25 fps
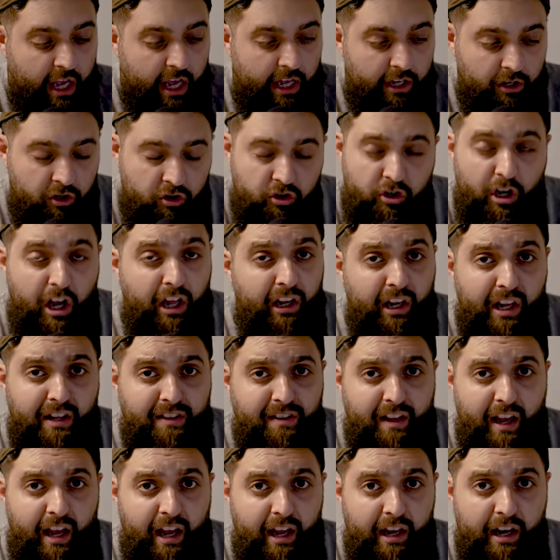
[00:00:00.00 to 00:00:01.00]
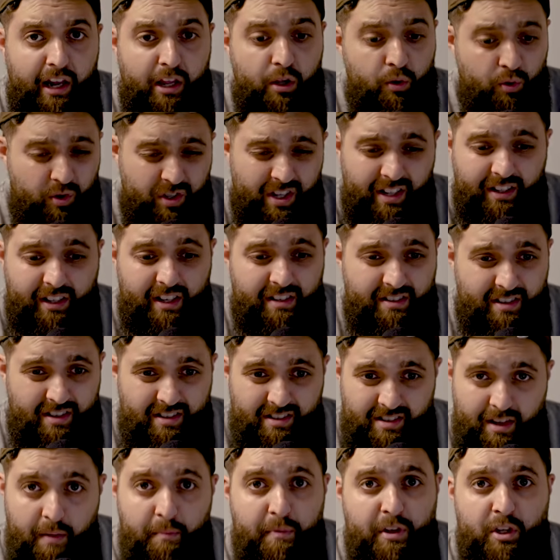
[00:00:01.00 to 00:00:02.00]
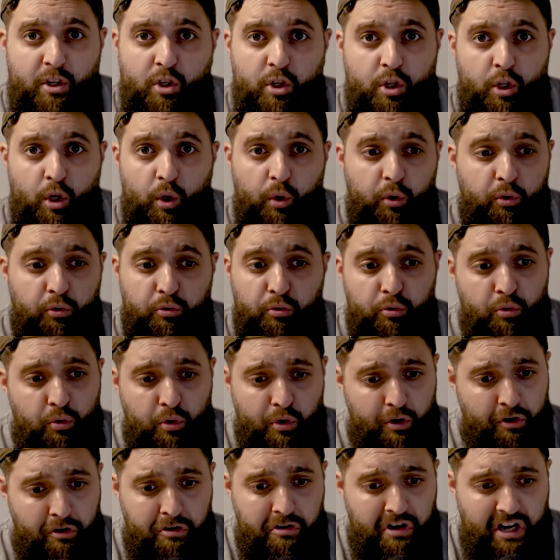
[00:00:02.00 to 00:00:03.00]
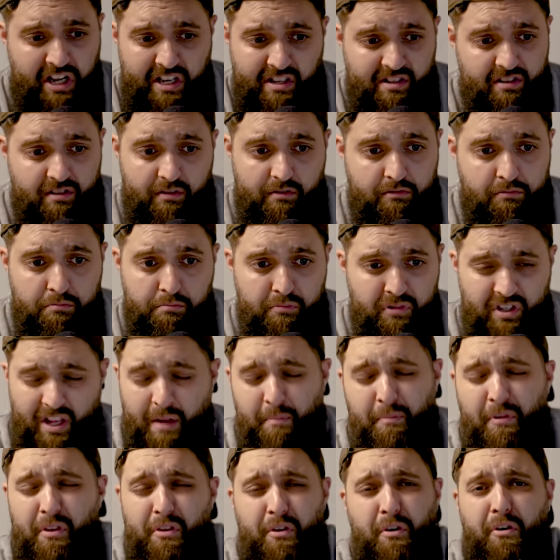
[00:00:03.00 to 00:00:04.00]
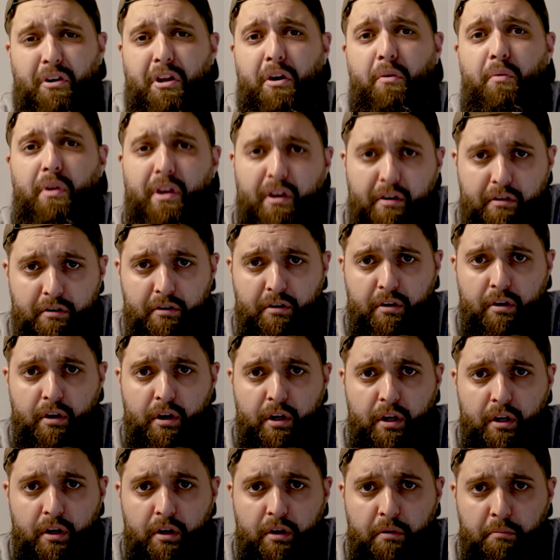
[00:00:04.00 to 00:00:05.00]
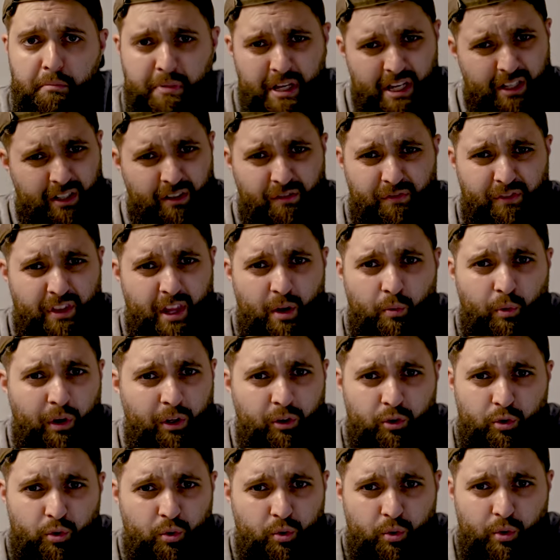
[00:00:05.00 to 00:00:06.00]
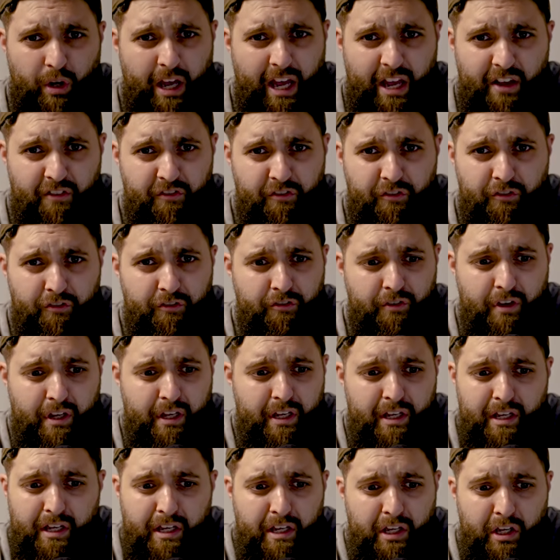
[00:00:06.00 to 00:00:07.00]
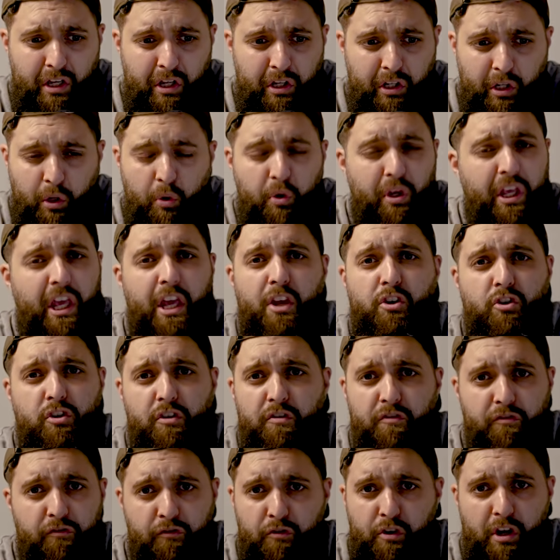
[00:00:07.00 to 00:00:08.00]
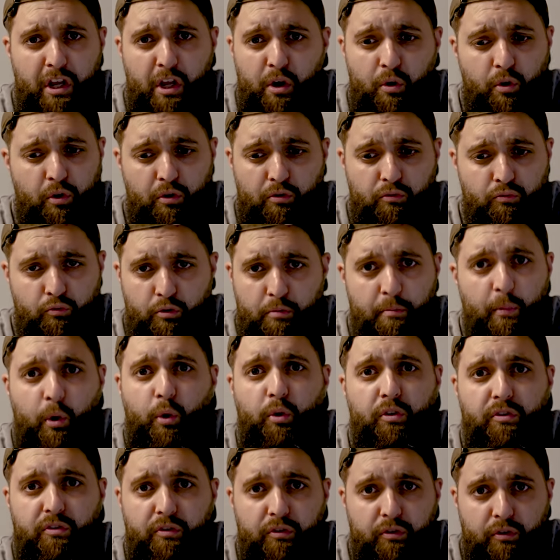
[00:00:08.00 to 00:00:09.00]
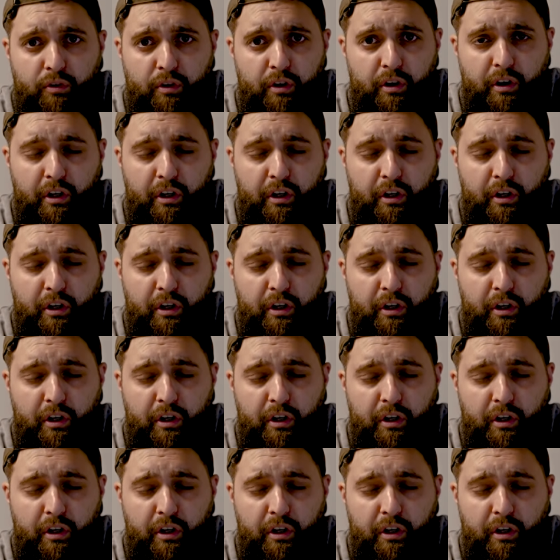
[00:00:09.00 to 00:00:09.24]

and inshallah ta'ala use that as a stepping stone to their next step in their career, be it if they want to have location free or remote